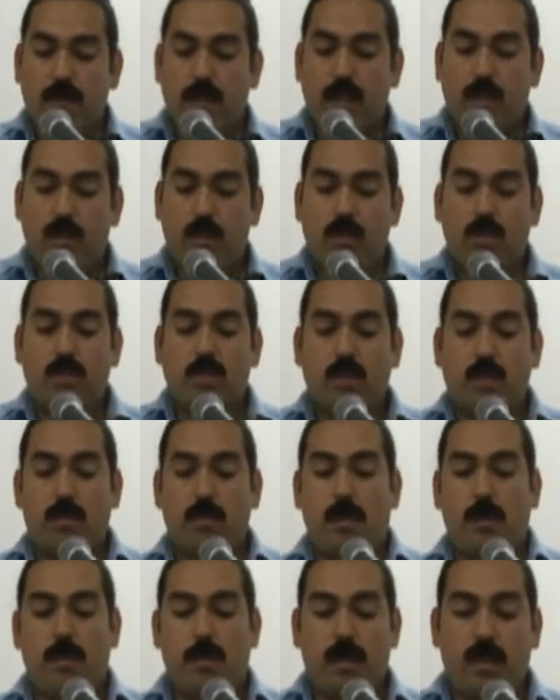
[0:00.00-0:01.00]
in order to
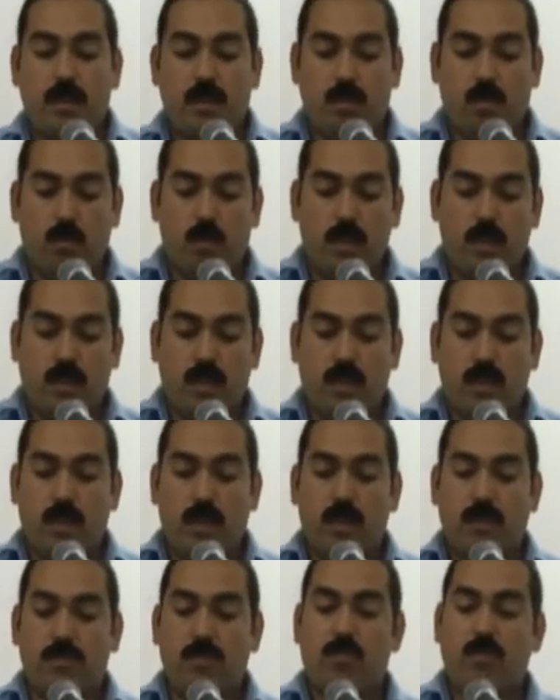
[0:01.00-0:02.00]
commemorate their 1
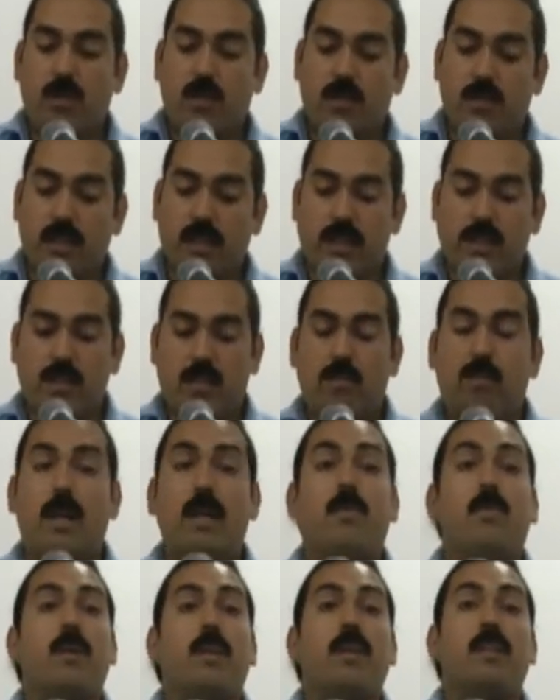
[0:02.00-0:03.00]
year of struggle against the
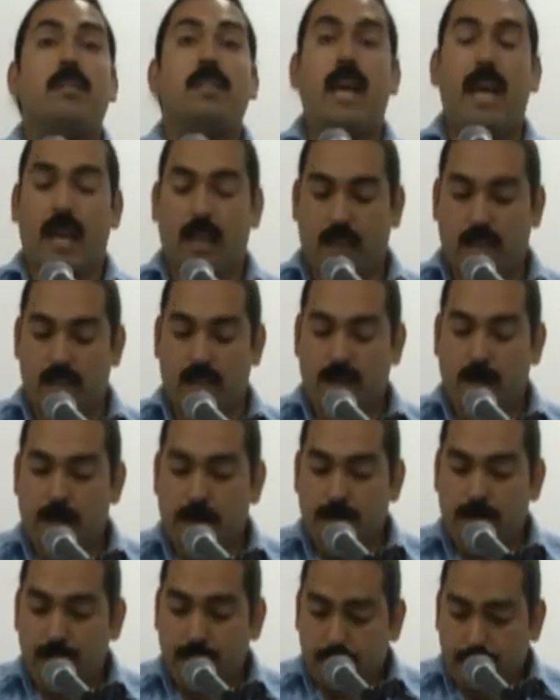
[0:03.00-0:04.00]
right-wing attack
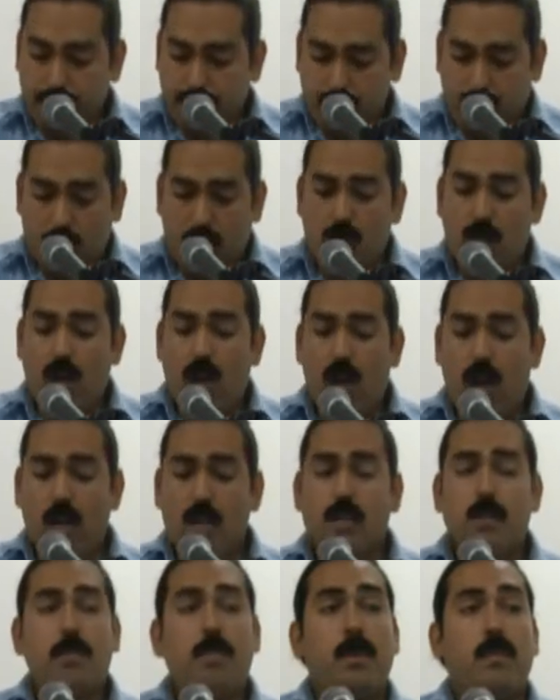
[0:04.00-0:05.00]

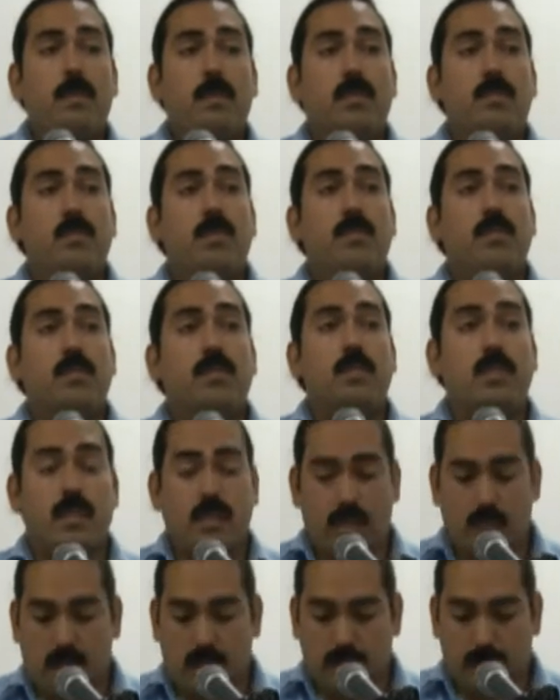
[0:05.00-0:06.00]
on the public
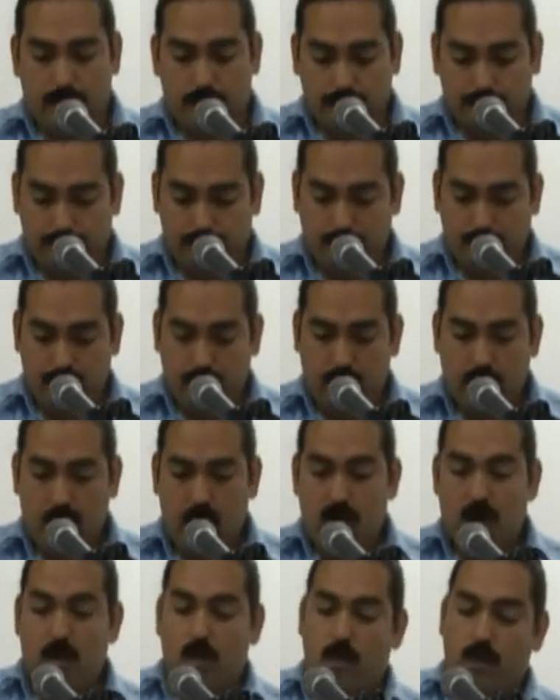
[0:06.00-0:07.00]
university system.
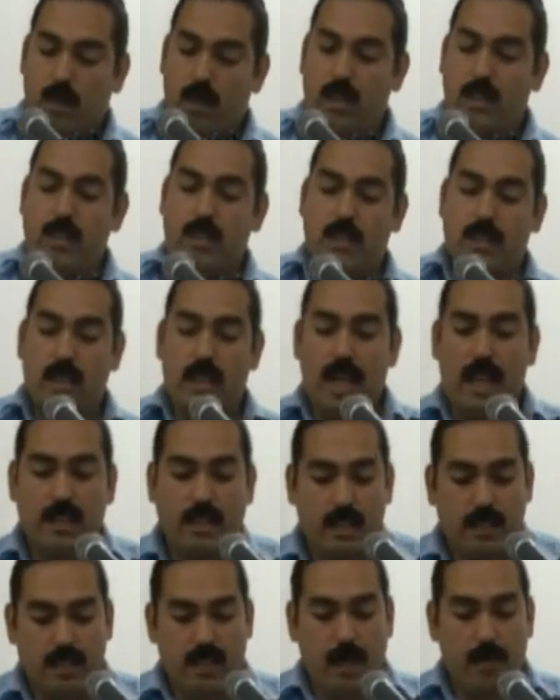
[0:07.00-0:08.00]
While this is the
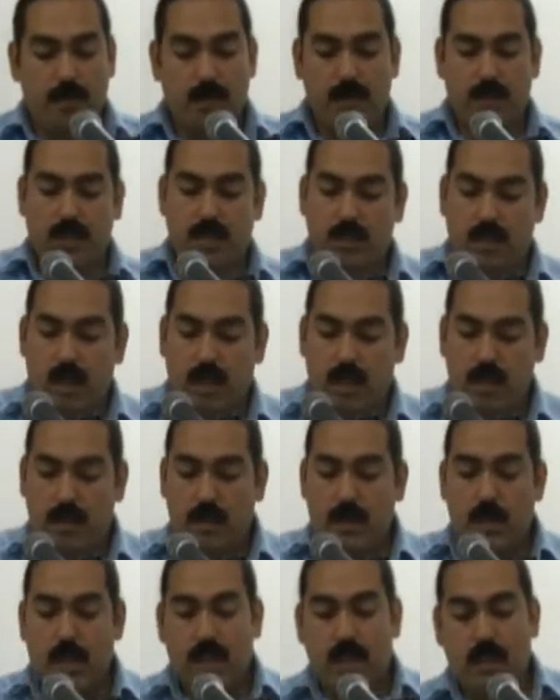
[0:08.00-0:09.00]
last example of this talk,
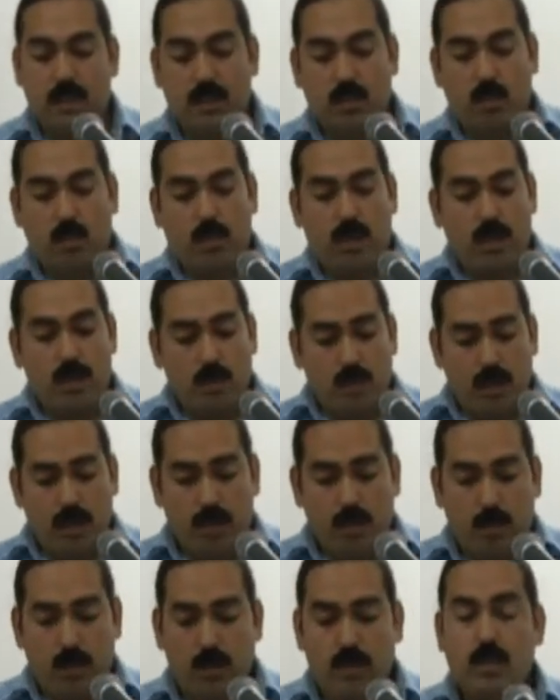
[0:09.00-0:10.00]
it is the one with
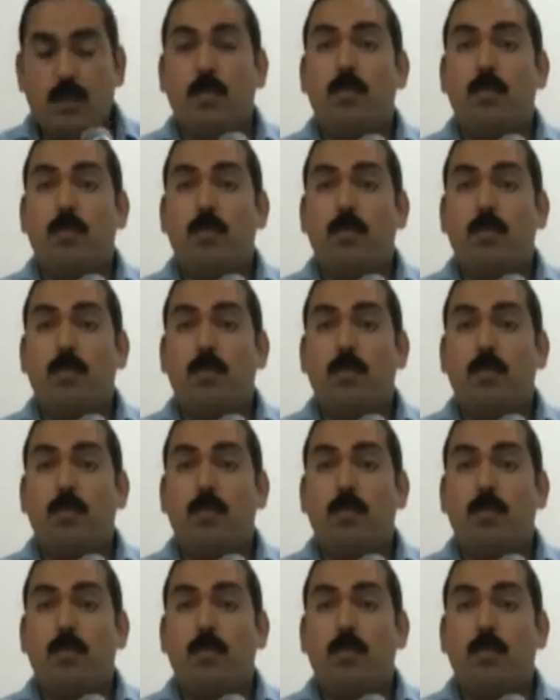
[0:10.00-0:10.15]
the most